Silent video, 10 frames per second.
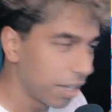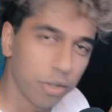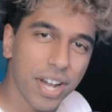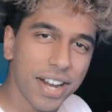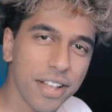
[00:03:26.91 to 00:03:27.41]

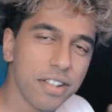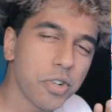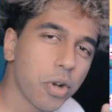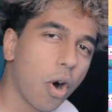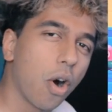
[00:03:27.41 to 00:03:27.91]
You gotta
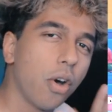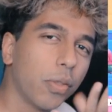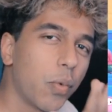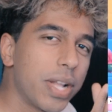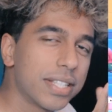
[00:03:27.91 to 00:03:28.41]
enjoy
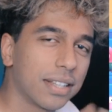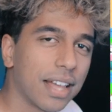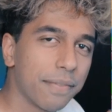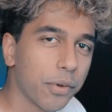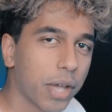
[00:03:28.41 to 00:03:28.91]
all the wins in
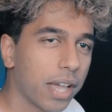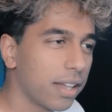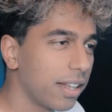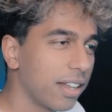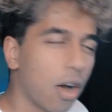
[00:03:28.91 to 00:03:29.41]
life,
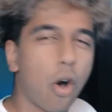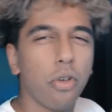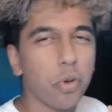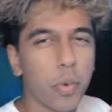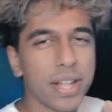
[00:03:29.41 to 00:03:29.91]
okay?
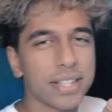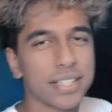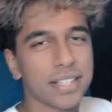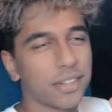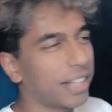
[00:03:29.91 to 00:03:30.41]
All the wins
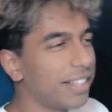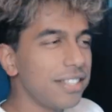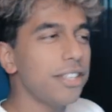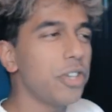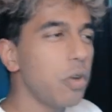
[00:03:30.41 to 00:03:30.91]

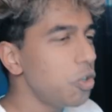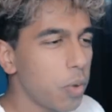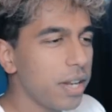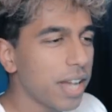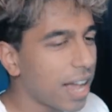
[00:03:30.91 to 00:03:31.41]
this is a huge
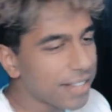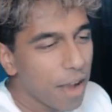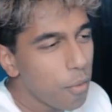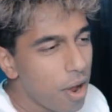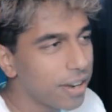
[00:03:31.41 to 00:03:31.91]
win, guys.
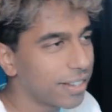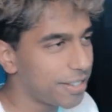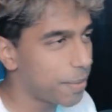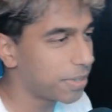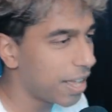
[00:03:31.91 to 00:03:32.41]
I won.
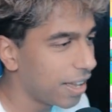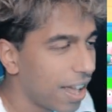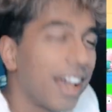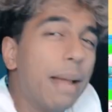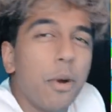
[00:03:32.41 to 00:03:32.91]
You know what I'm saying?
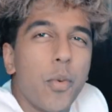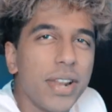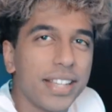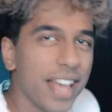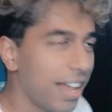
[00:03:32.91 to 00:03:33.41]
And I'm gonna
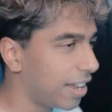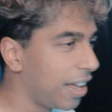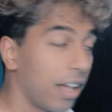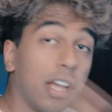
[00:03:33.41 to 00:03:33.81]
win again.